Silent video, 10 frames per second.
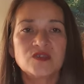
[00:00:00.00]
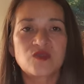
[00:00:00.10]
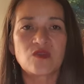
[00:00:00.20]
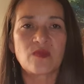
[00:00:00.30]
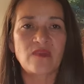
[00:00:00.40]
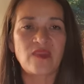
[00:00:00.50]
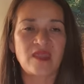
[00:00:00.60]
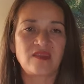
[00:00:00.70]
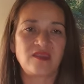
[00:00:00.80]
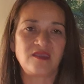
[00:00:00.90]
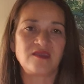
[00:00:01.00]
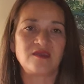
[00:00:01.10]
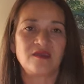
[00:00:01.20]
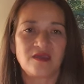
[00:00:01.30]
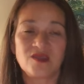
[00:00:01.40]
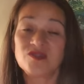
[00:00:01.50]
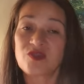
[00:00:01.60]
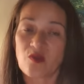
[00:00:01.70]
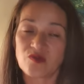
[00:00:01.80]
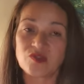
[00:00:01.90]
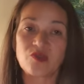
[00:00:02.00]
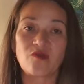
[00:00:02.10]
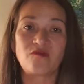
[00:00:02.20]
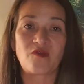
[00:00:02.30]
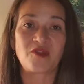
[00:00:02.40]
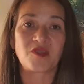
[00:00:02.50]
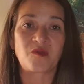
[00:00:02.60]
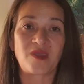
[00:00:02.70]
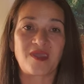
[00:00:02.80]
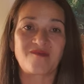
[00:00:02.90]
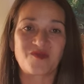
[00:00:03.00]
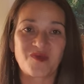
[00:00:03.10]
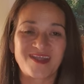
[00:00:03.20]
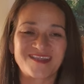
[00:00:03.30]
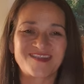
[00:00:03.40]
So the month and the year is going to go very quick, everyone.